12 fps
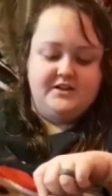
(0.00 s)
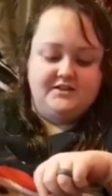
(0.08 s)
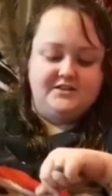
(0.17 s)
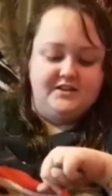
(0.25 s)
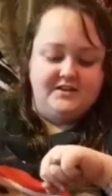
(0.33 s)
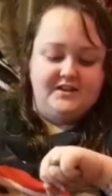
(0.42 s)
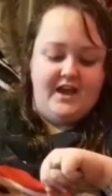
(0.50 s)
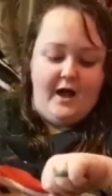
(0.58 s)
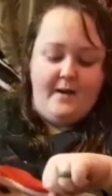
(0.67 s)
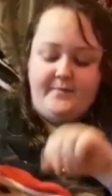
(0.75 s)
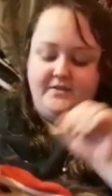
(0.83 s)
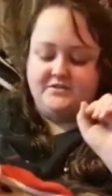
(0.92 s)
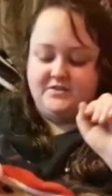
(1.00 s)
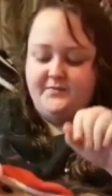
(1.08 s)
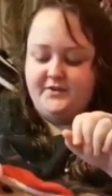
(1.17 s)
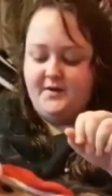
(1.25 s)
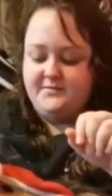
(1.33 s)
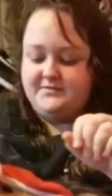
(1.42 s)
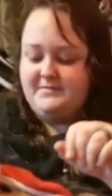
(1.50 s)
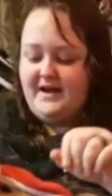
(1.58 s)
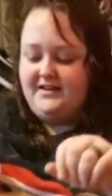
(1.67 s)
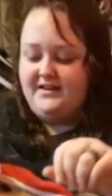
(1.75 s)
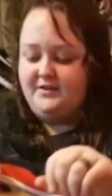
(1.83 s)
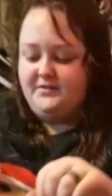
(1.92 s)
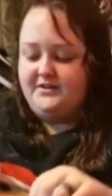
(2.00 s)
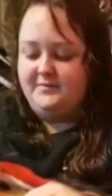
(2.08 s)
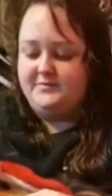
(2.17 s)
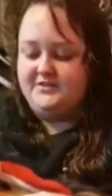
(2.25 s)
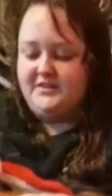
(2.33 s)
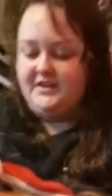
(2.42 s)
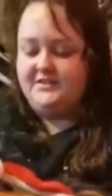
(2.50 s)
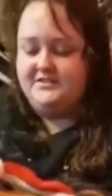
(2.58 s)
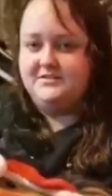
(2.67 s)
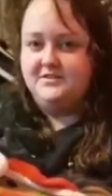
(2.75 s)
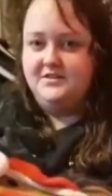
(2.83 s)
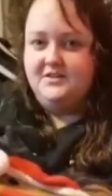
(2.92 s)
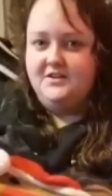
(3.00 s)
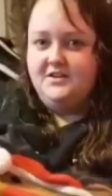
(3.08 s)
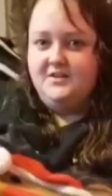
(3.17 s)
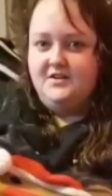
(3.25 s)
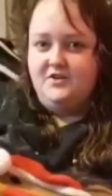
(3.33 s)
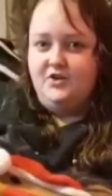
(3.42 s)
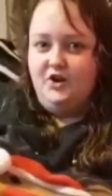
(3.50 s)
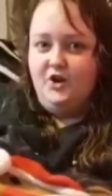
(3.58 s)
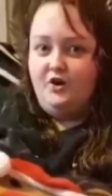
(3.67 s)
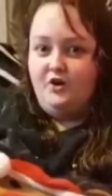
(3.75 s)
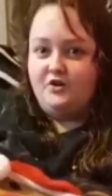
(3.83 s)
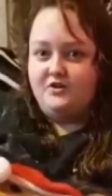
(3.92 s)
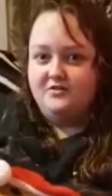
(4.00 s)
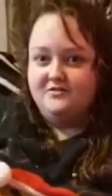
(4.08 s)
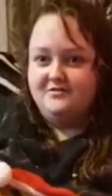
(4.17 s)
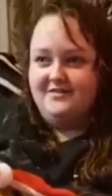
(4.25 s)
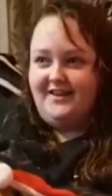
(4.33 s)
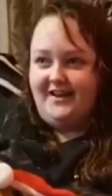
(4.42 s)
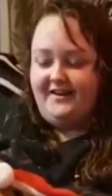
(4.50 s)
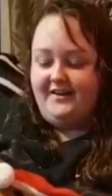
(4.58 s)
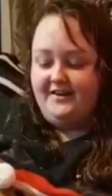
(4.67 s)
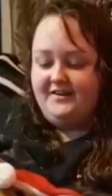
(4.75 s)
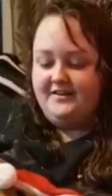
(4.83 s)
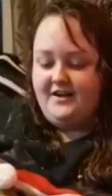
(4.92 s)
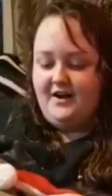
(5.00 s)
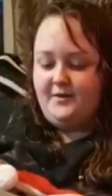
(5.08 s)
by the end of the vlog. Yeah, but sometimes matte liquid lipsticks look like